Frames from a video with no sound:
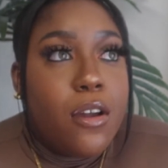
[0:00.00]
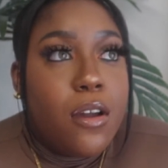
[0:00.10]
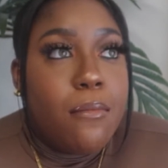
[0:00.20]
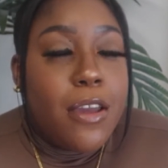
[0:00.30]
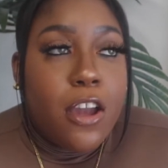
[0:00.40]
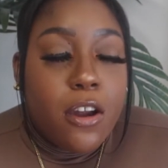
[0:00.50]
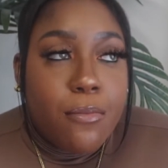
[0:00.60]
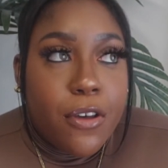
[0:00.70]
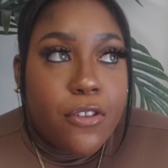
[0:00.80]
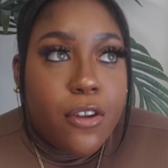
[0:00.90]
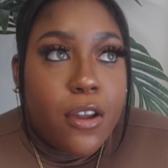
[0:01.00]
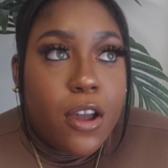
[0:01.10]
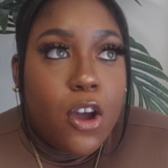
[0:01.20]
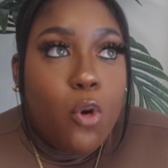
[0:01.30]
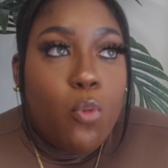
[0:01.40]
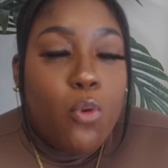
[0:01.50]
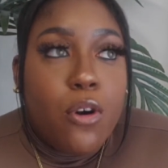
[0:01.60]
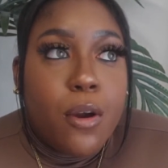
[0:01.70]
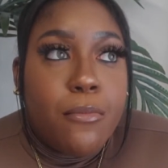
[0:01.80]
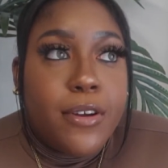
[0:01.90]
My younger brother
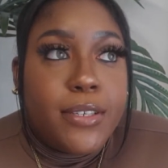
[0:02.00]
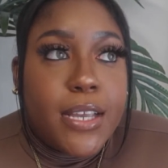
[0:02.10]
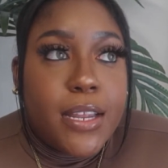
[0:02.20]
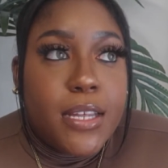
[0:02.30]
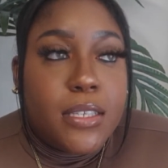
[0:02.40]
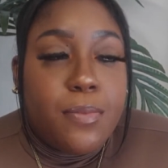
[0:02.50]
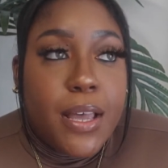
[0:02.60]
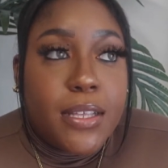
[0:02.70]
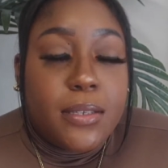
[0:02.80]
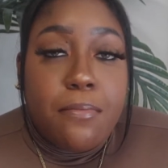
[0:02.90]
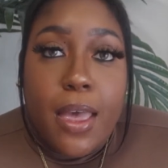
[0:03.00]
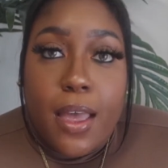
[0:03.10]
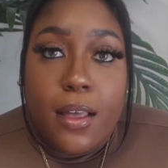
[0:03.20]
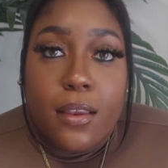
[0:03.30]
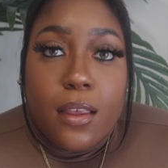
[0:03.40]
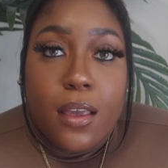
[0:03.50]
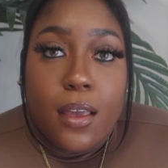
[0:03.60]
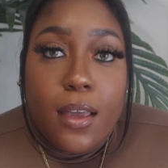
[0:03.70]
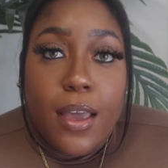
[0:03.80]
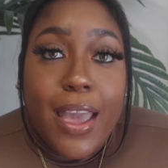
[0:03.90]
wore Mercedes-Benz men,
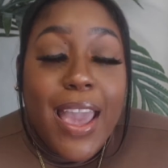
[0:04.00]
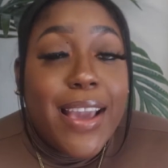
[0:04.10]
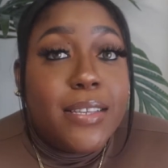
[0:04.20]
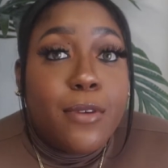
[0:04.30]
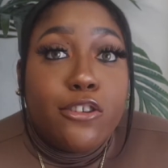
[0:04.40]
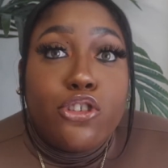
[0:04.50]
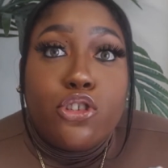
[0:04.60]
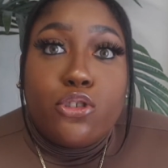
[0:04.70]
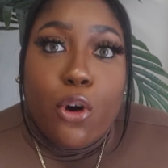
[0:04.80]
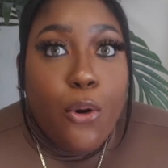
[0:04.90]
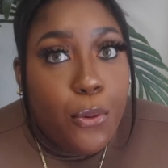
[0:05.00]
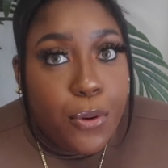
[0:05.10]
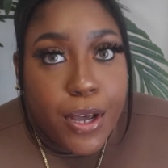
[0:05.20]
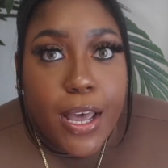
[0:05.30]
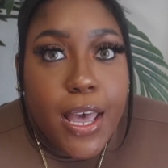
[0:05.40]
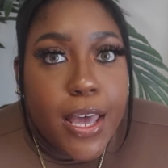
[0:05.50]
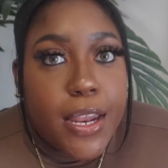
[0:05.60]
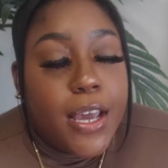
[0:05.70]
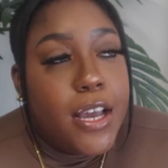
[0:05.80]
and he smelled so good.